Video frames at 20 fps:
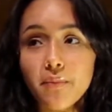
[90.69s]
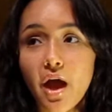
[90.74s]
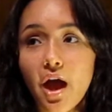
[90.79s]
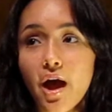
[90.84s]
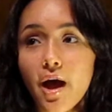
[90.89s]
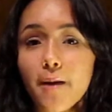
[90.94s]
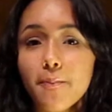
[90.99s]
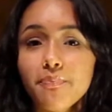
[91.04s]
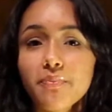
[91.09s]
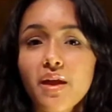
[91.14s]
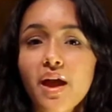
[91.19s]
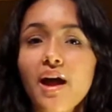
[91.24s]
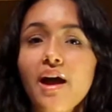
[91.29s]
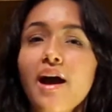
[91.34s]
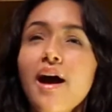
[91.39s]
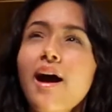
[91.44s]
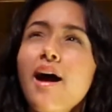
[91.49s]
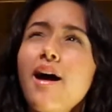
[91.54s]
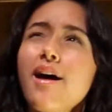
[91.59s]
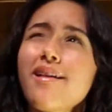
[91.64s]

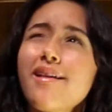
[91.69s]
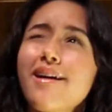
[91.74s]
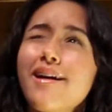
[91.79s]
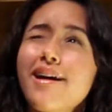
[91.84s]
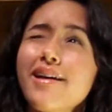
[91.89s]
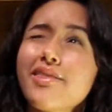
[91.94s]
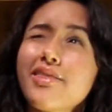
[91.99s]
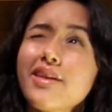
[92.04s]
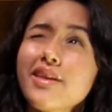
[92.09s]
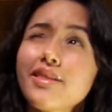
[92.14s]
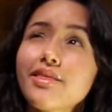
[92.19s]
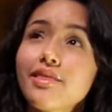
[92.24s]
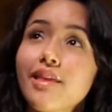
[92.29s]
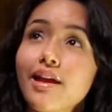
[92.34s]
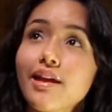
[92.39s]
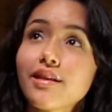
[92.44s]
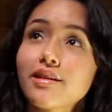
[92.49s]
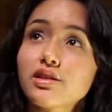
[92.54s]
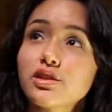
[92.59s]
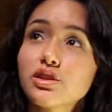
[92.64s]
um, I think
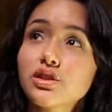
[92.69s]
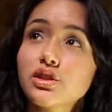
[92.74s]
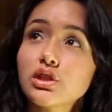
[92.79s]
like